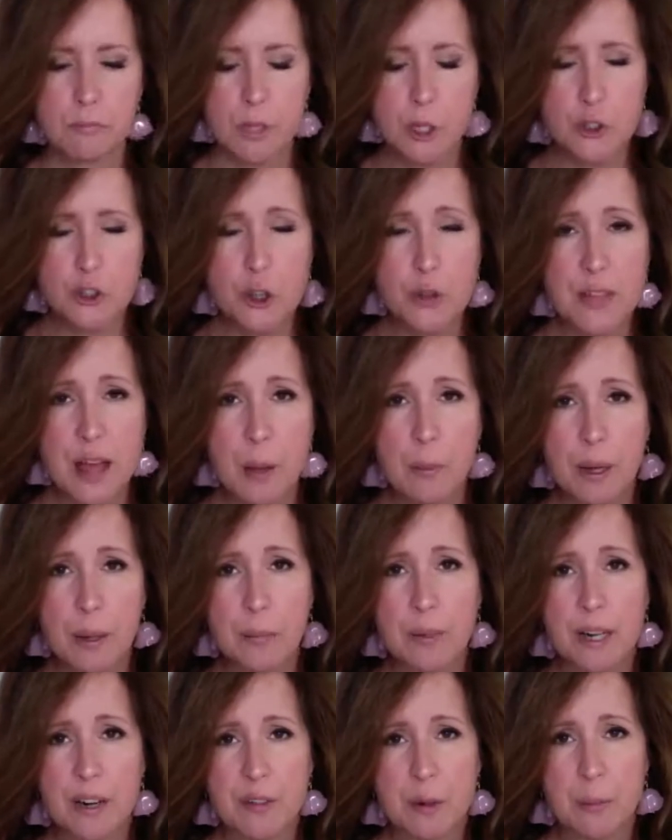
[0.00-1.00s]
So that way,
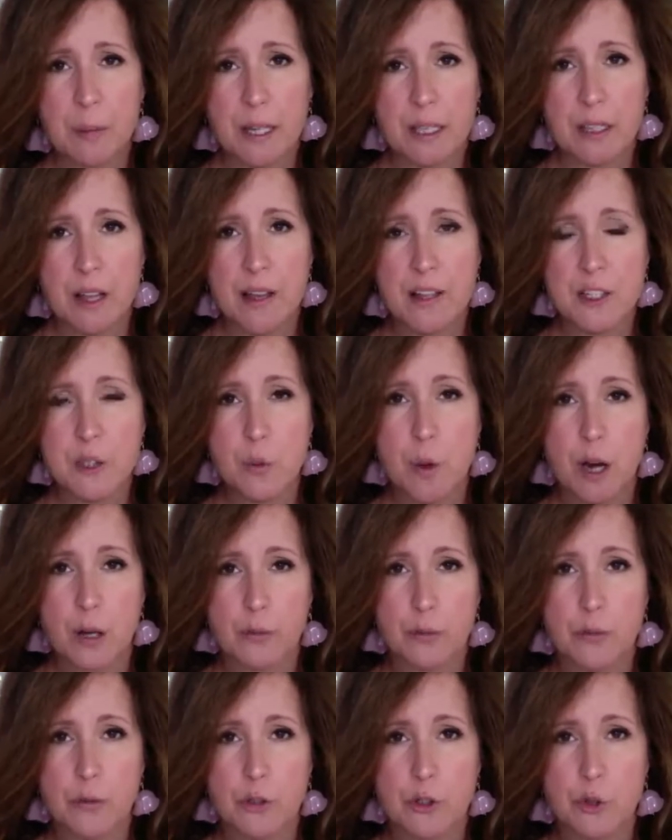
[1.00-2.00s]
whenever my clients walk
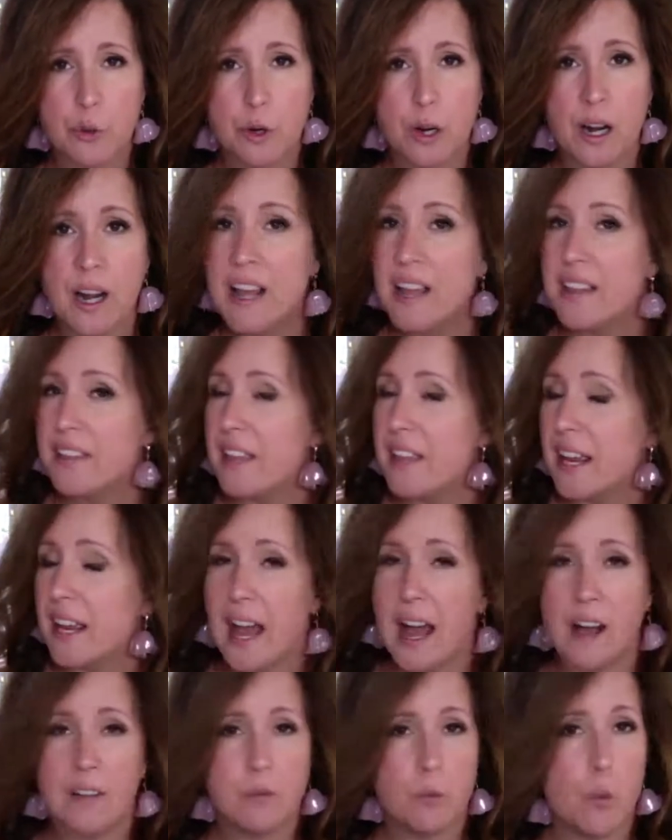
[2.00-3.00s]
through the door, they
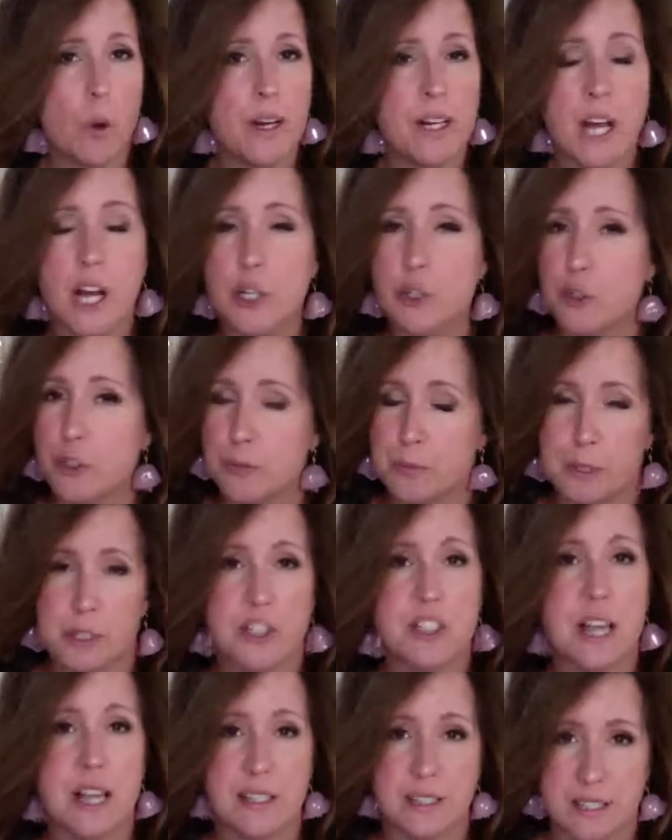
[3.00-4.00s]
have
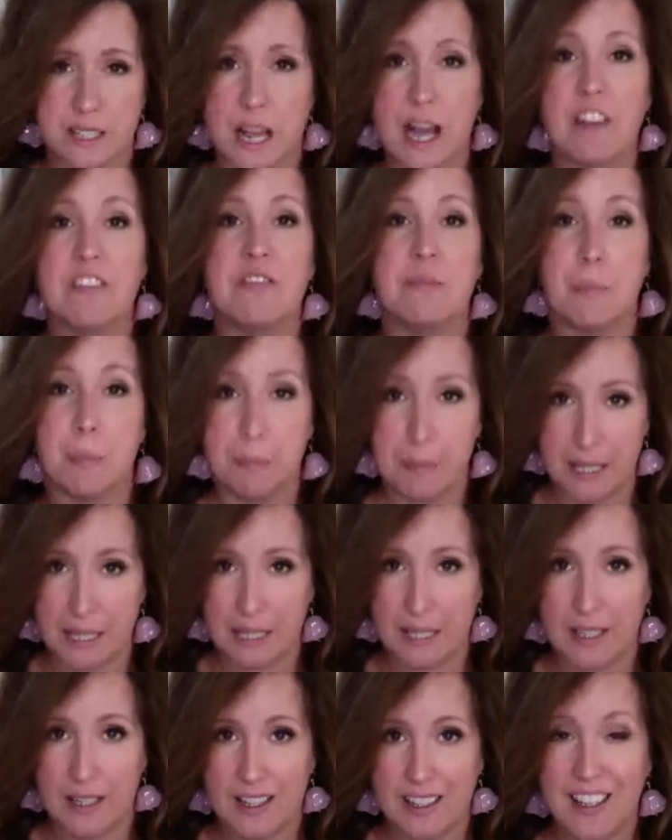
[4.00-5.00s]
100% of
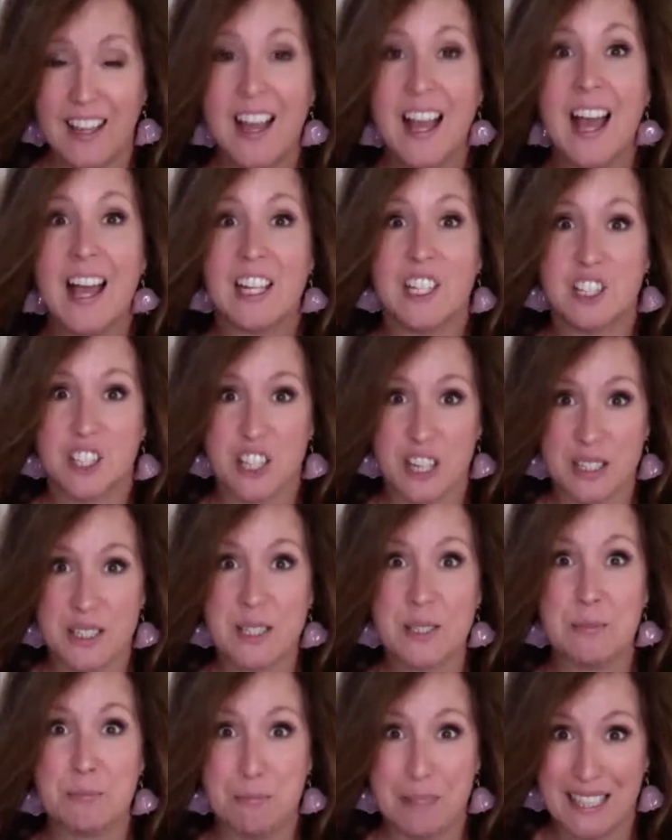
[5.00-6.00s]
me and
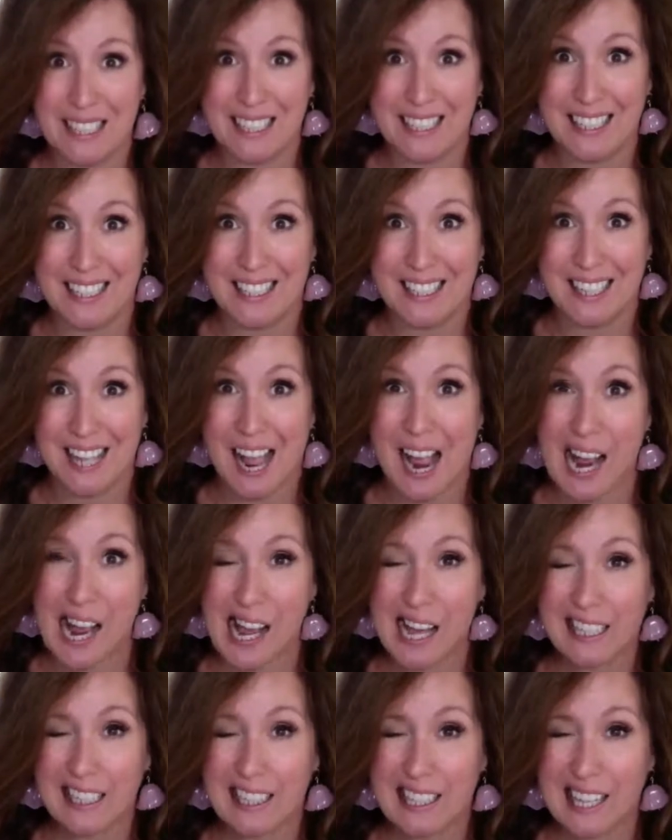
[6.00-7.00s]
just me.
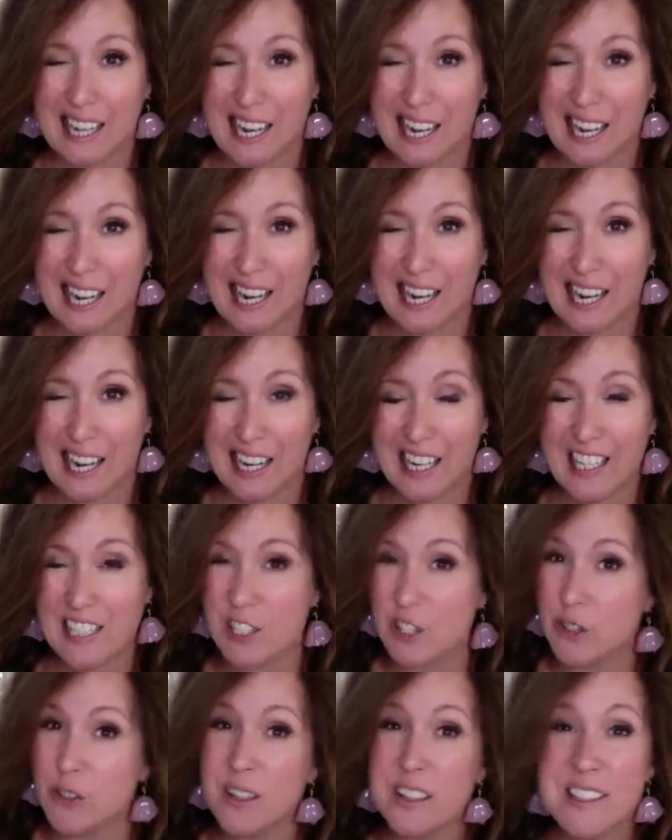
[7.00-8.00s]

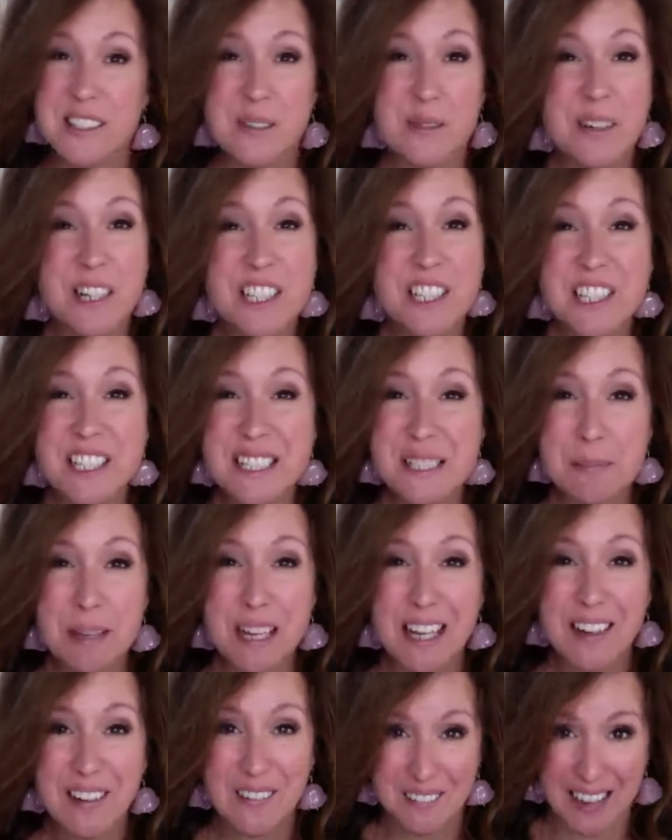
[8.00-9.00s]
Because who doesn't want just
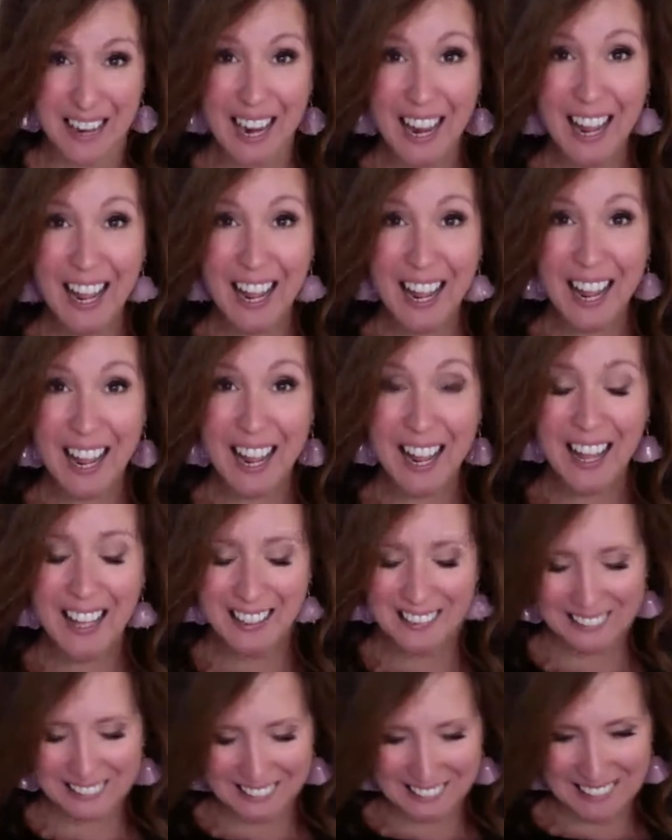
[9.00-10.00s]
me, right?
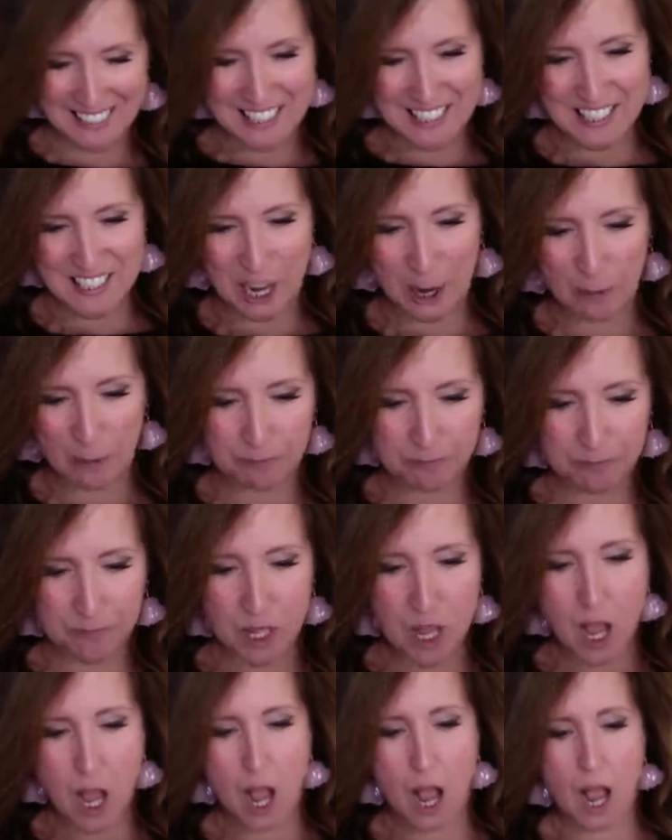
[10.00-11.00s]
So
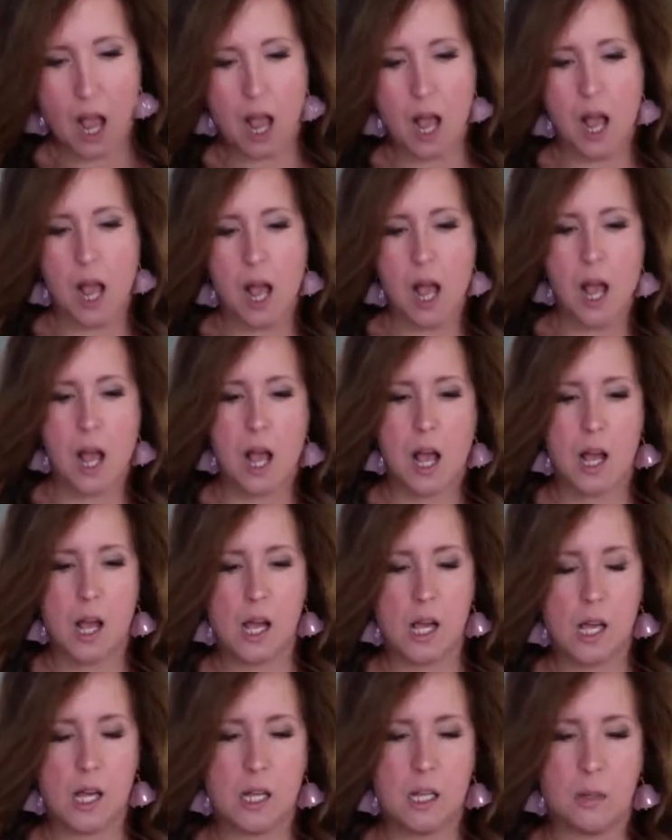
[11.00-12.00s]

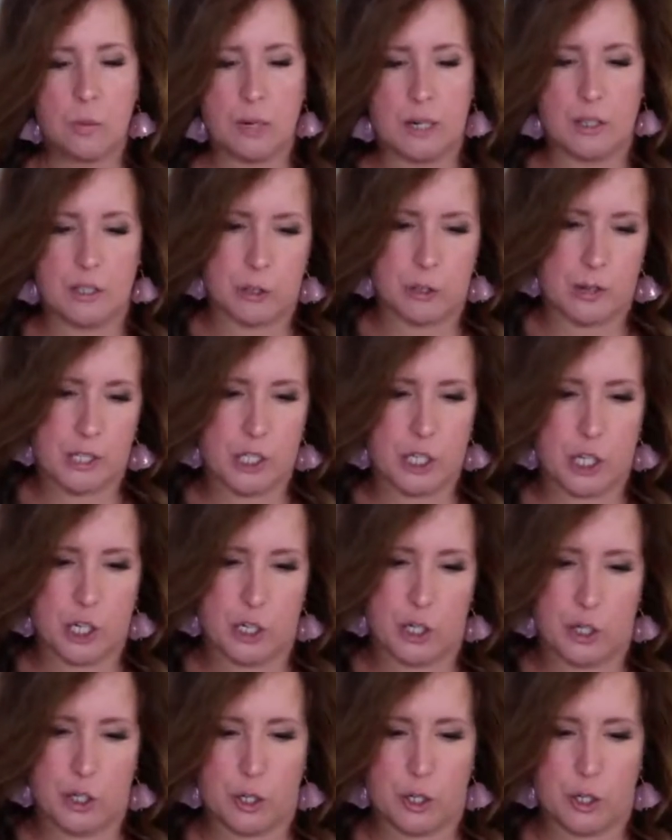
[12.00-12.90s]
what else do I do?